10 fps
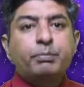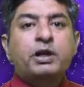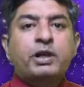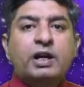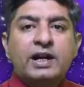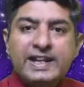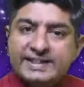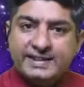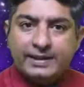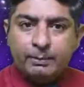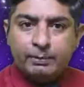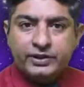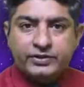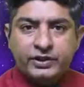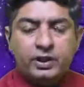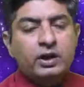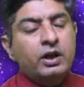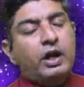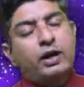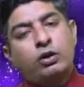but are less in numbers
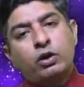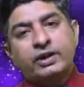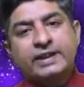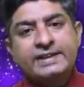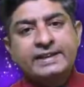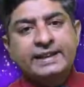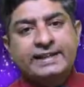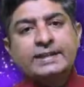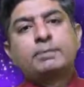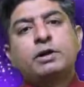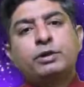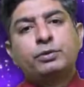and not easily accessible